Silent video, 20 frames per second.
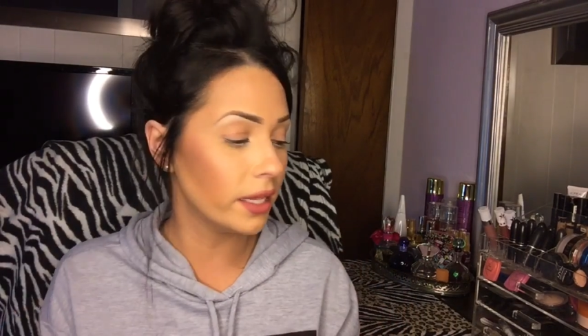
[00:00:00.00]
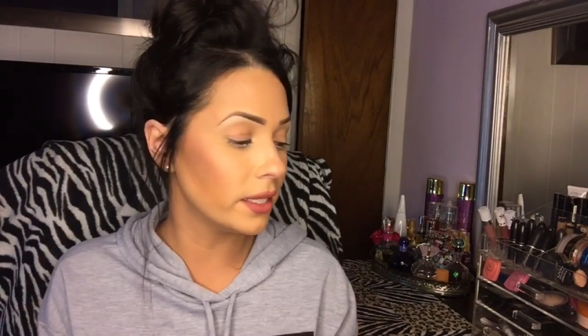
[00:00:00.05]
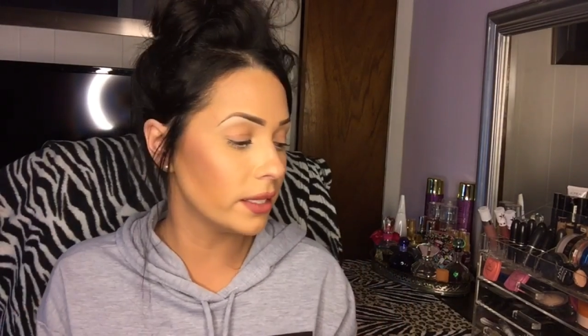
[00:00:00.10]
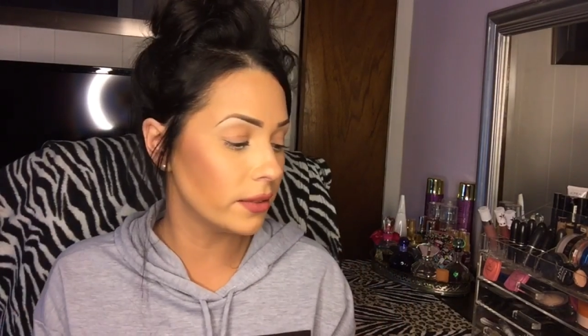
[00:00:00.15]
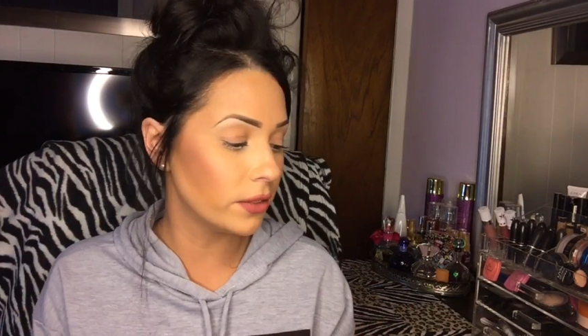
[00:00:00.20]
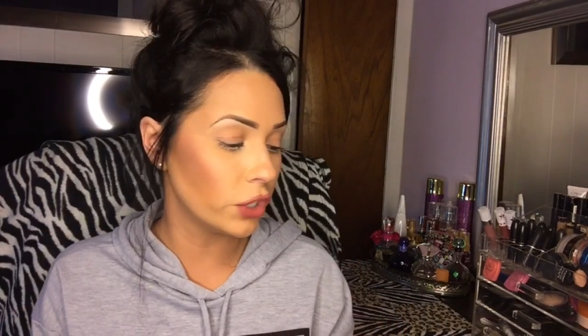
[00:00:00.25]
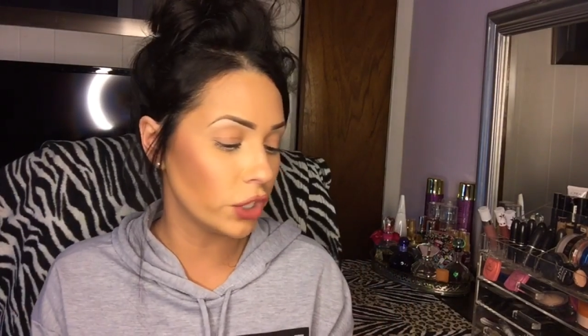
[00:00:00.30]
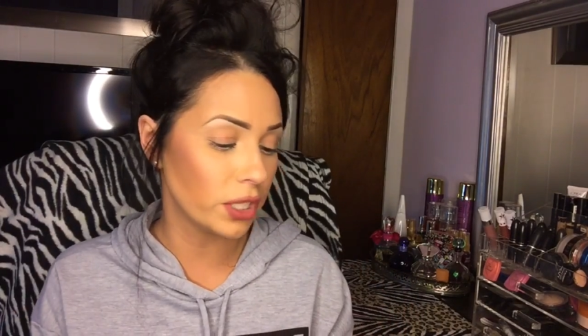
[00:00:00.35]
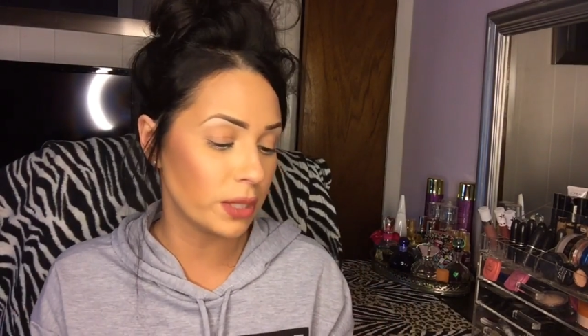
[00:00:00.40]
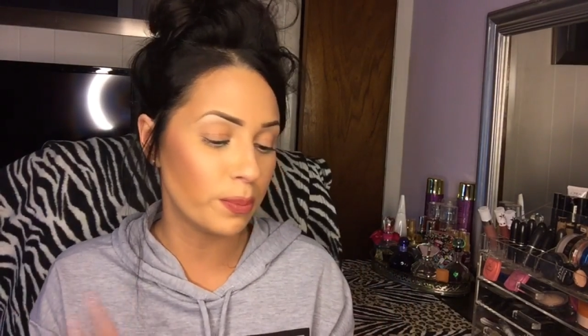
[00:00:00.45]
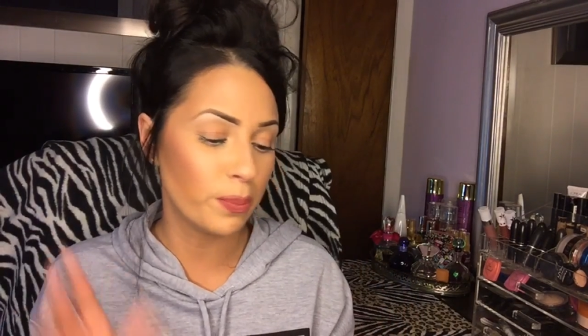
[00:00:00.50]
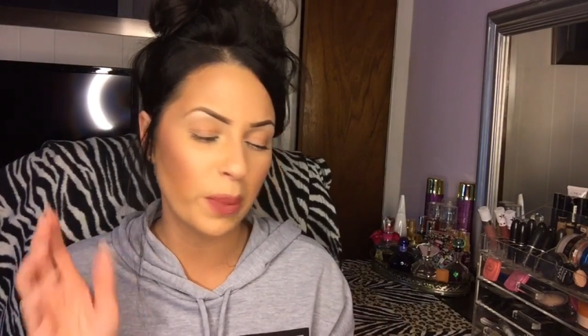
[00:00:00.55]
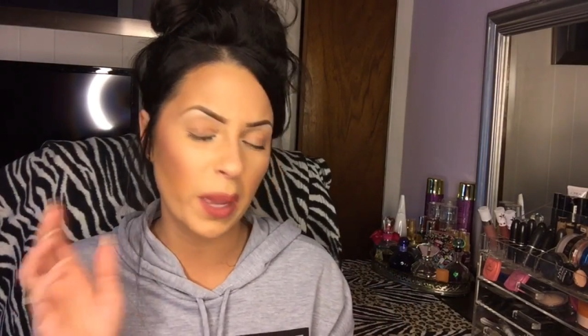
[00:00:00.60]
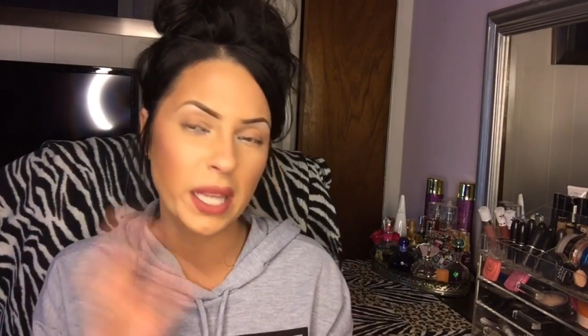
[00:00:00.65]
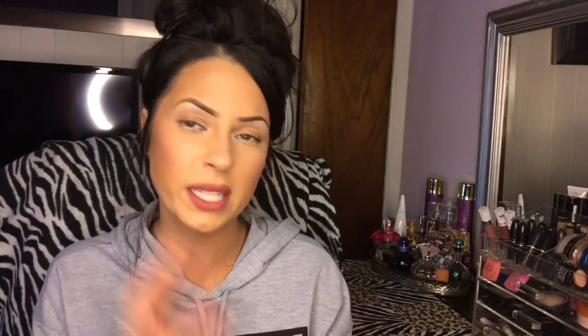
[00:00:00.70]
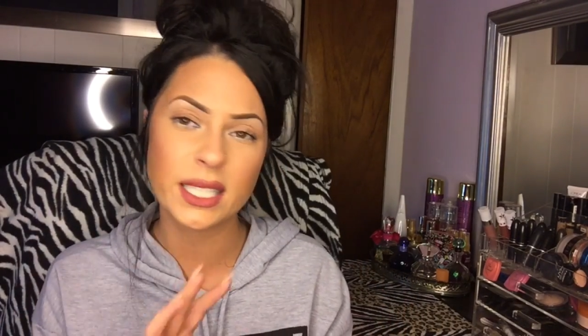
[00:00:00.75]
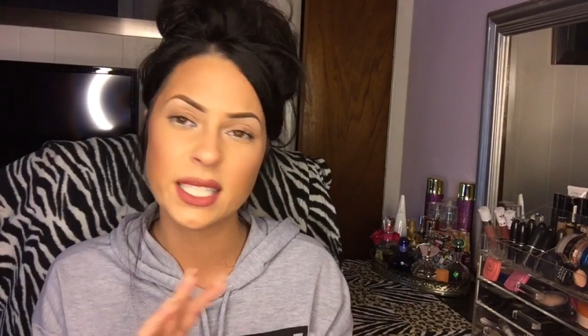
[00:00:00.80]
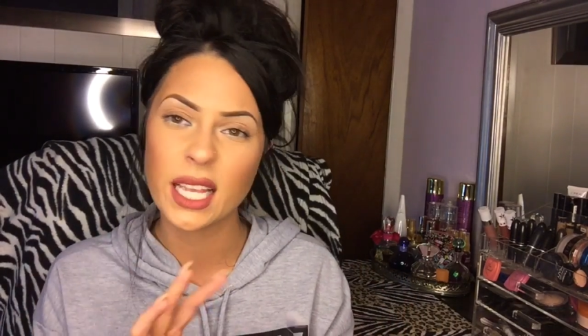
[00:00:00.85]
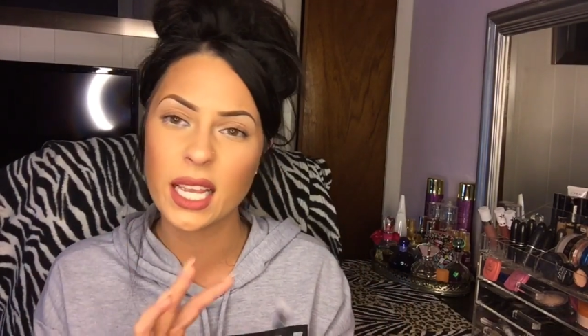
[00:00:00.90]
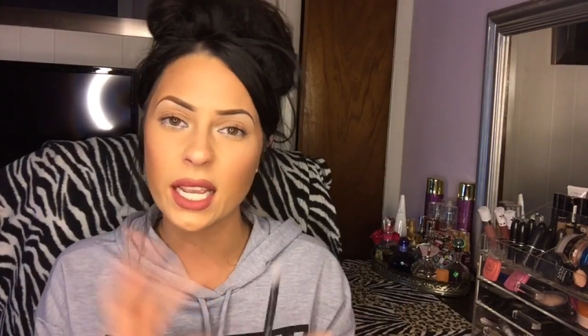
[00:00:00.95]
It's just
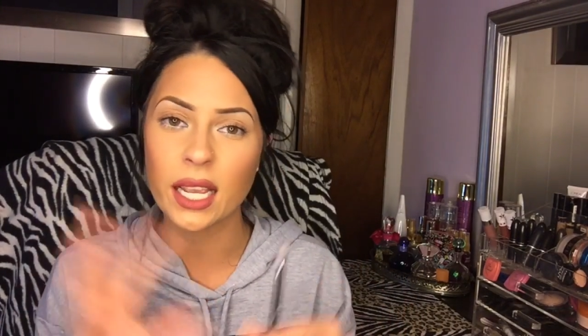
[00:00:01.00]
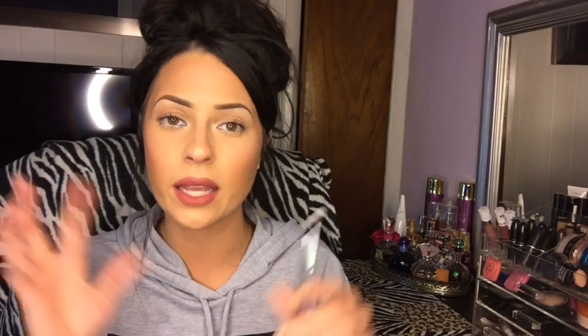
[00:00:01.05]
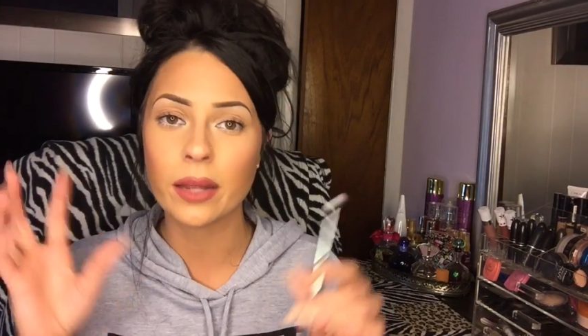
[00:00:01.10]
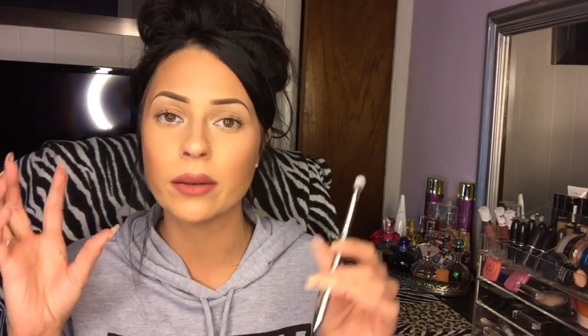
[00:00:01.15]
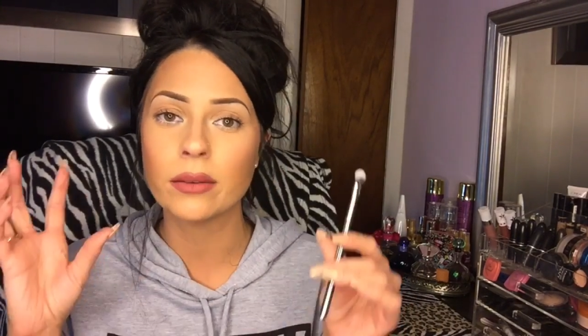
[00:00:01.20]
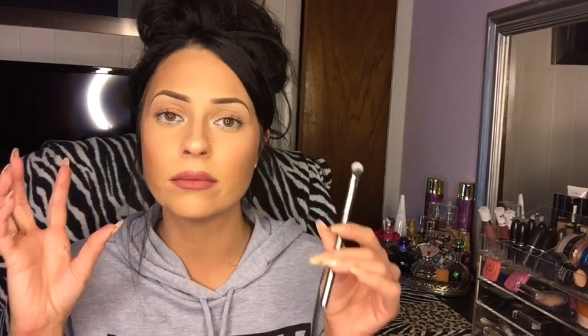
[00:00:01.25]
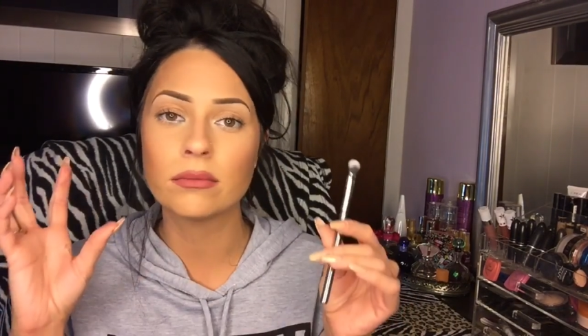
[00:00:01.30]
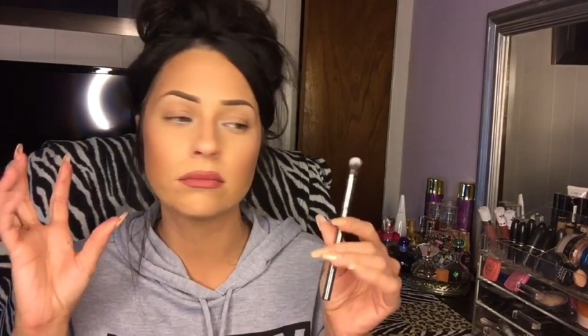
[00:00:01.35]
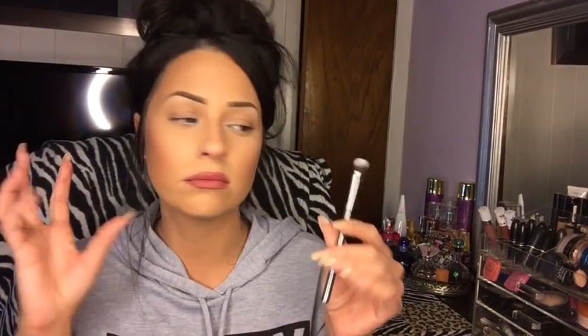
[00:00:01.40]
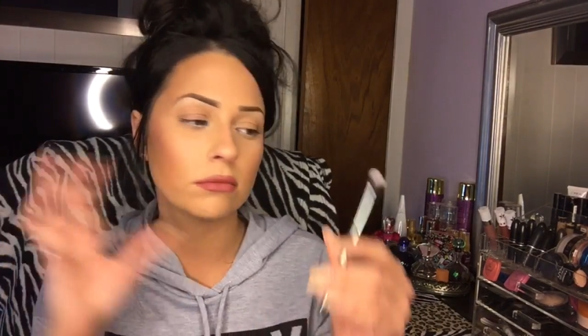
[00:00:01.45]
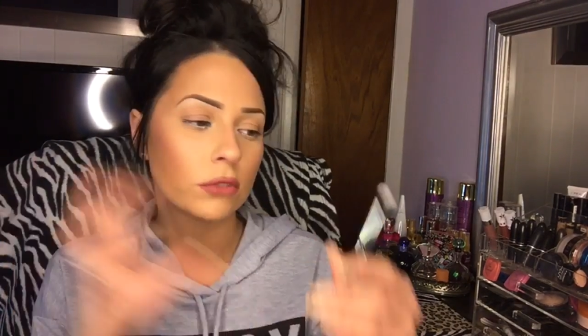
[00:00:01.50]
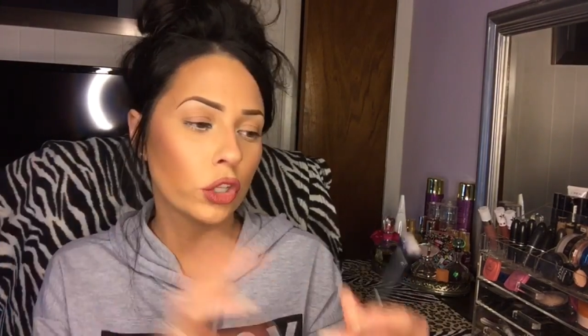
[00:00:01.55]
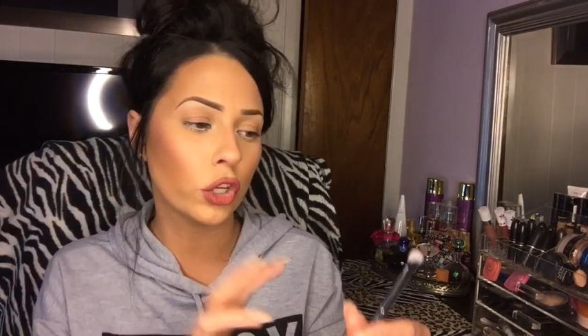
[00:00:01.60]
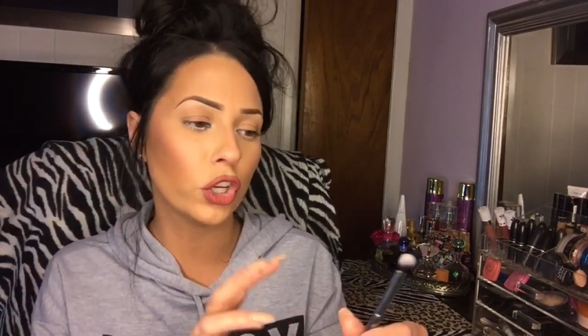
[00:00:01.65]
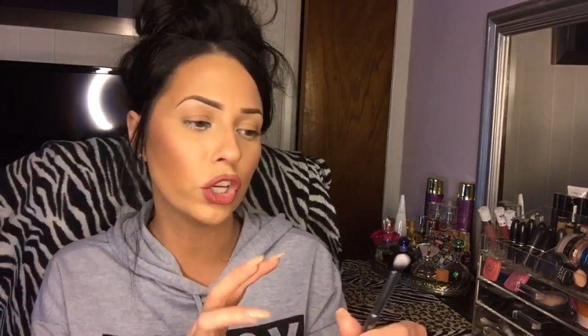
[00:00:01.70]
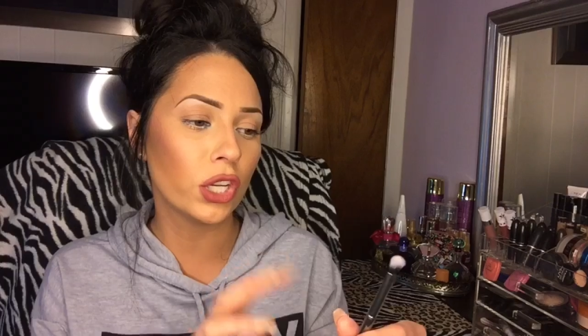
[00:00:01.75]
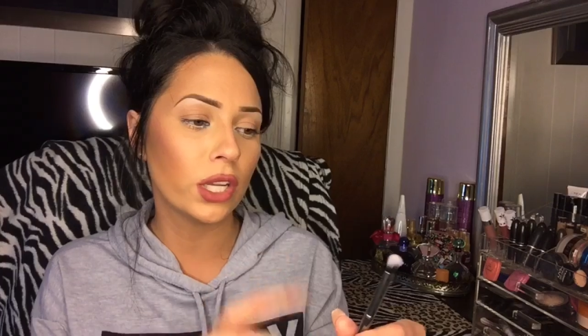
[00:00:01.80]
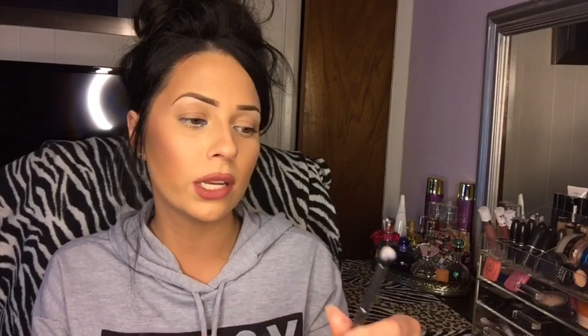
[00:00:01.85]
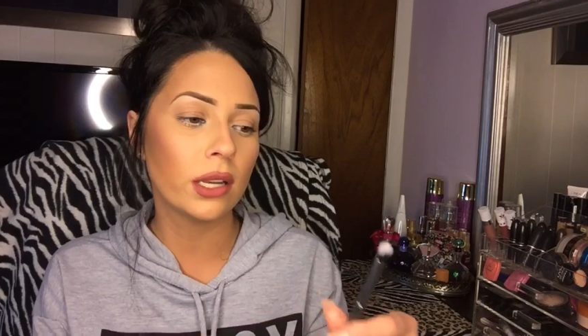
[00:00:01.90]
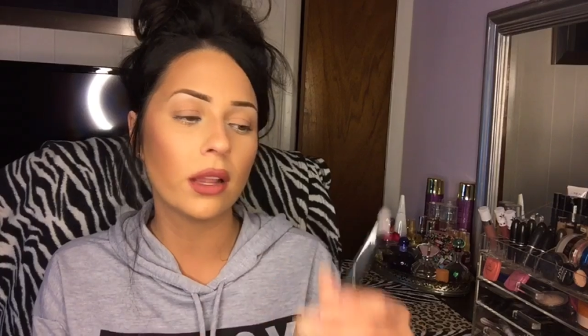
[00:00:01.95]
basic and
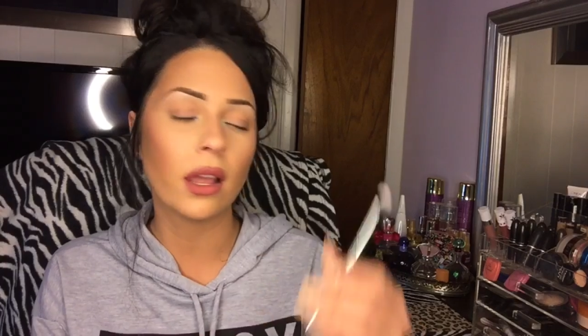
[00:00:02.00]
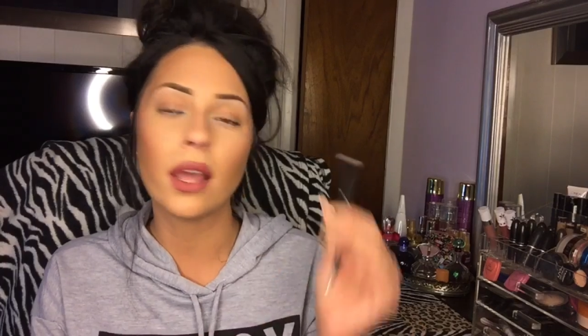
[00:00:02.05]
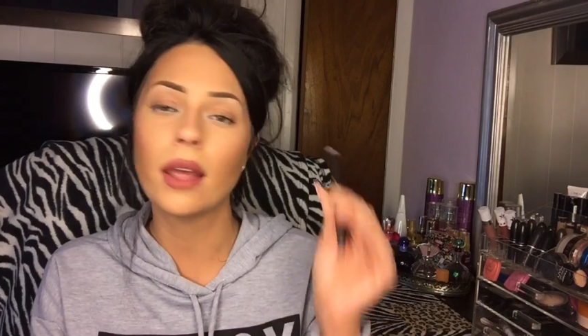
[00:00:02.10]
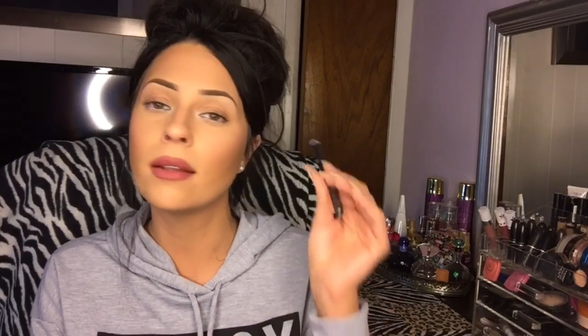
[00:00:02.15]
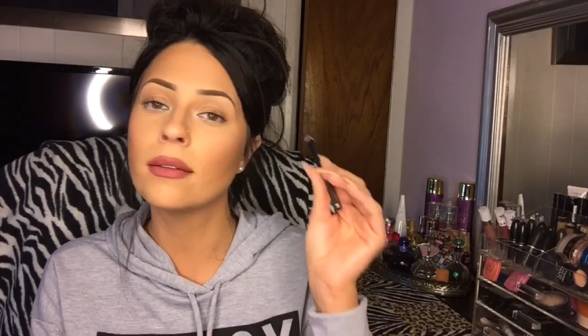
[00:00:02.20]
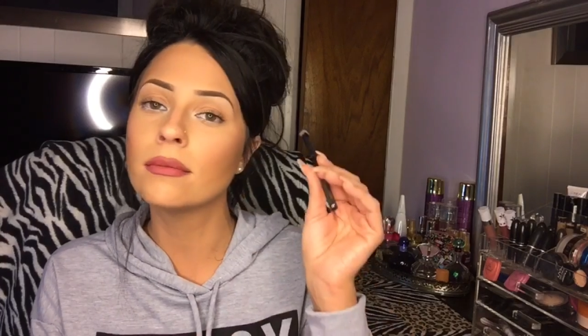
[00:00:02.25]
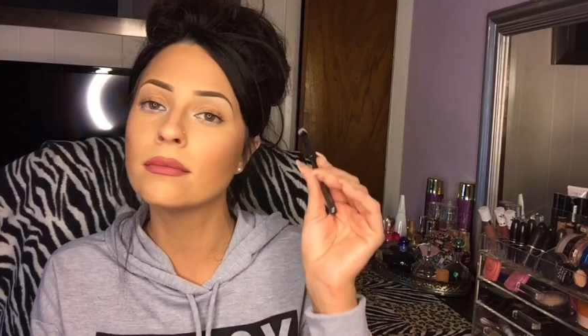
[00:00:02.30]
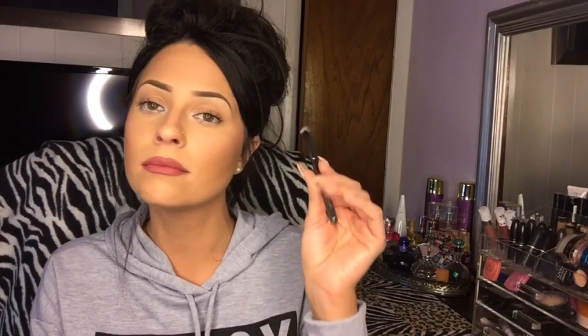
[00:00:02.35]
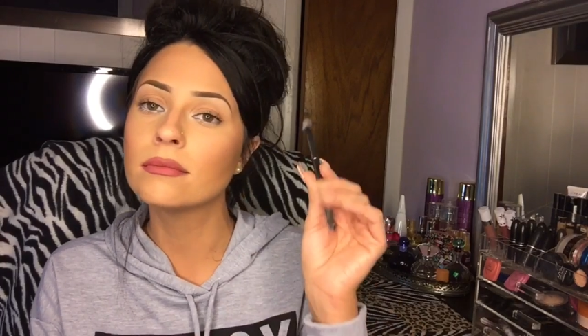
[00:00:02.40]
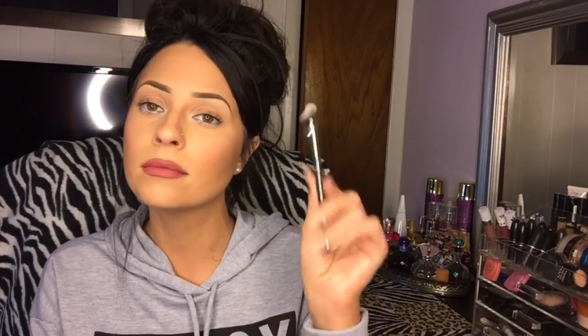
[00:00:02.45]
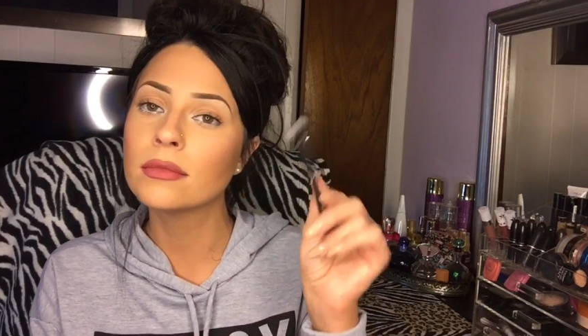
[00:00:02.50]
good, and